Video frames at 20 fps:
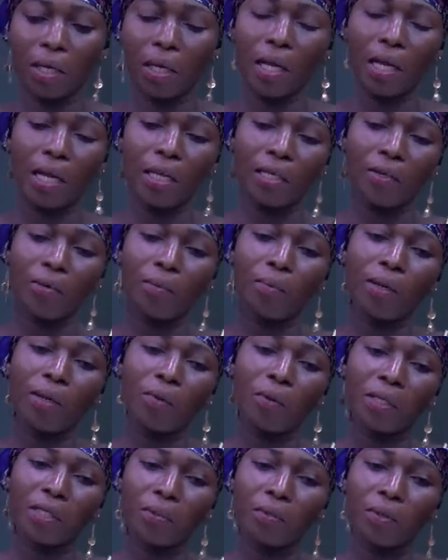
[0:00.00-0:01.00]
I did a blow
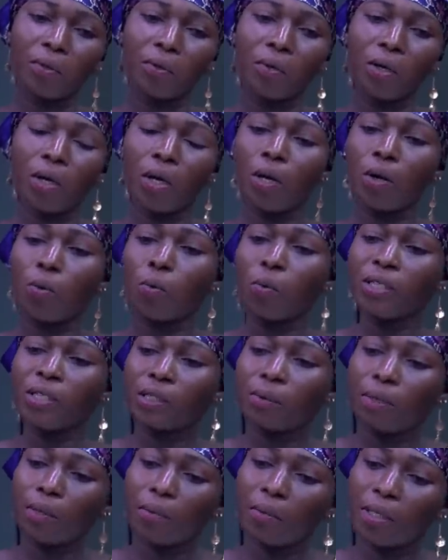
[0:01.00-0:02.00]
with
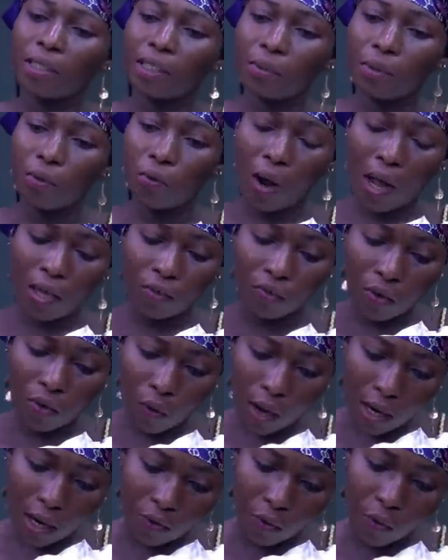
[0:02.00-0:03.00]
you. Between your class or
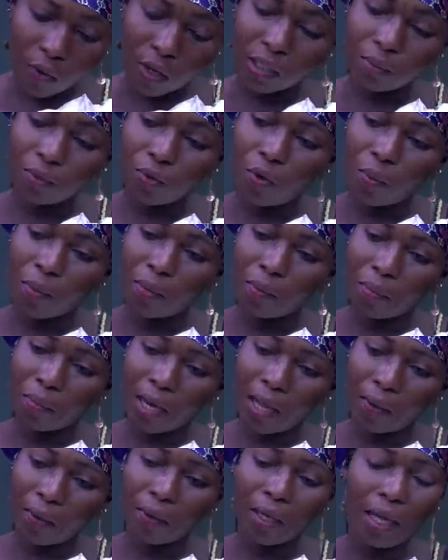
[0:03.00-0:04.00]
crown at your cross and coming
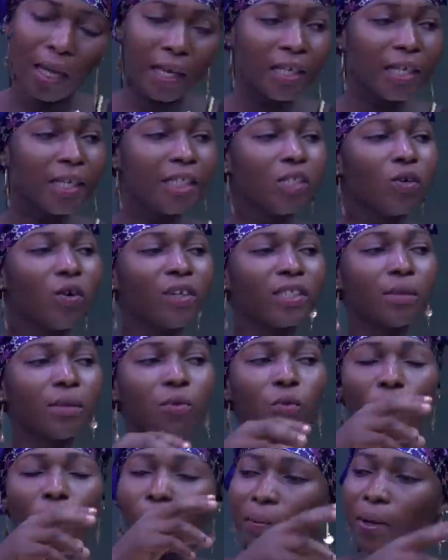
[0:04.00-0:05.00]
penal. I didn't know
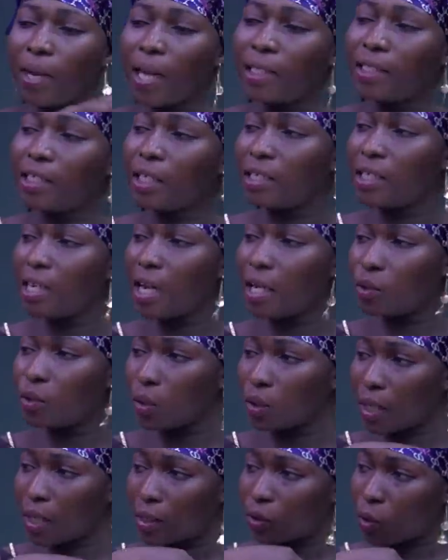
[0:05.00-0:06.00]
some one penny changing as she
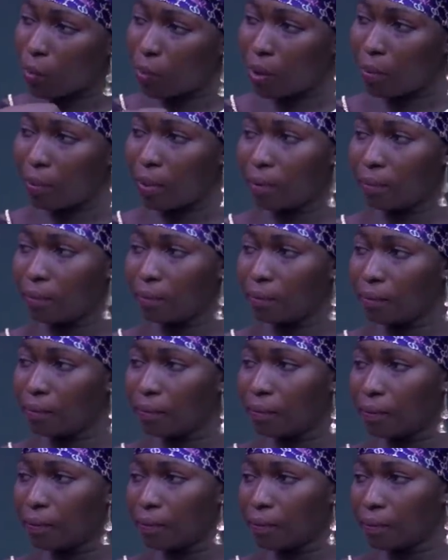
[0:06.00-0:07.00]
was asked for
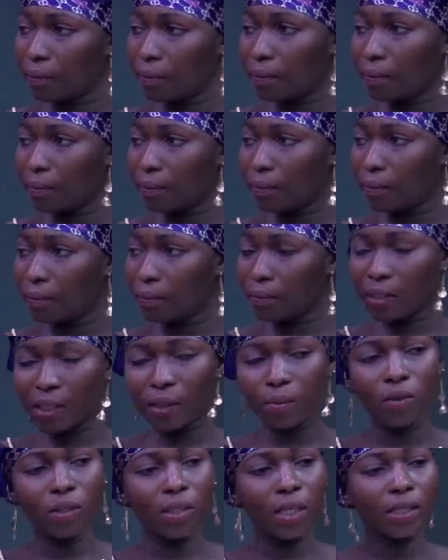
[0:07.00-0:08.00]
I
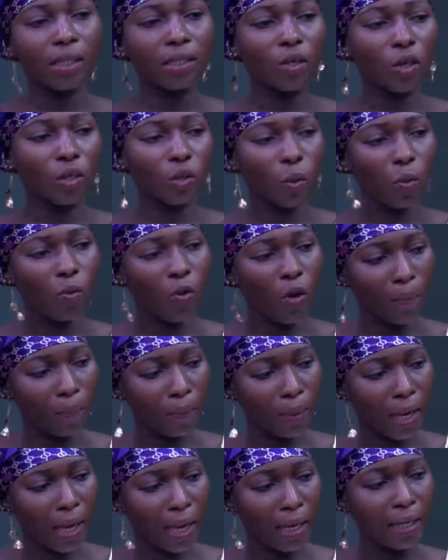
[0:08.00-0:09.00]
didn't
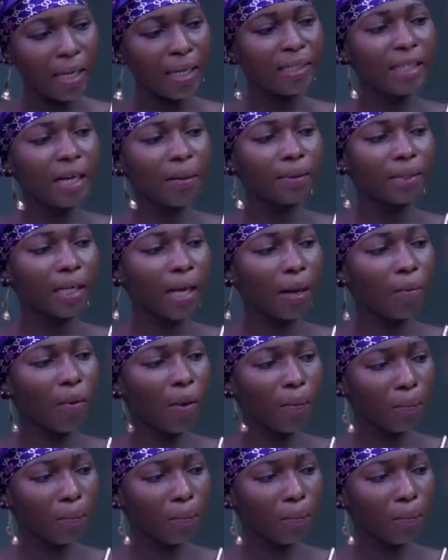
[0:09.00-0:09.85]
tell myself I bumped.